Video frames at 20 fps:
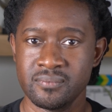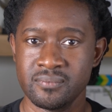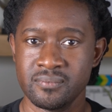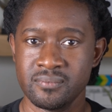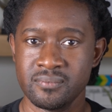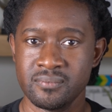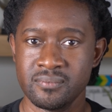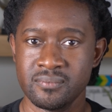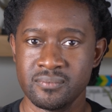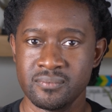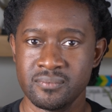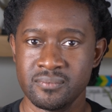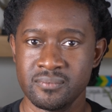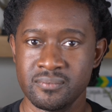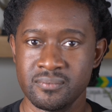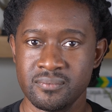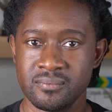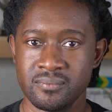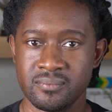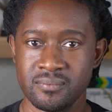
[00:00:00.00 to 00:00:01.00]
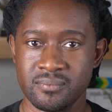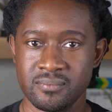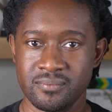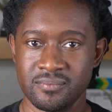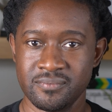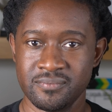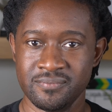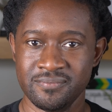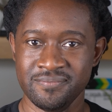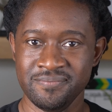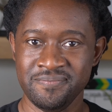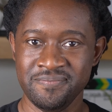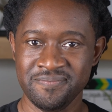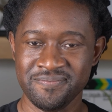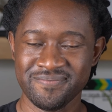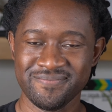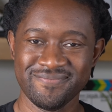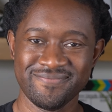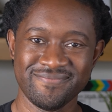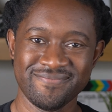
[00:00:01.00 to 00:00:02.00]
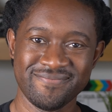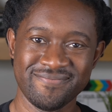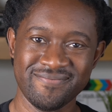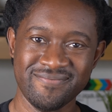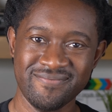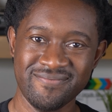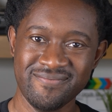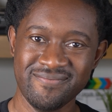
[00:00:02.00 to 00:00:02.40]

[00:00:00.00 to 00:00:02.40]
This person isn't speaking.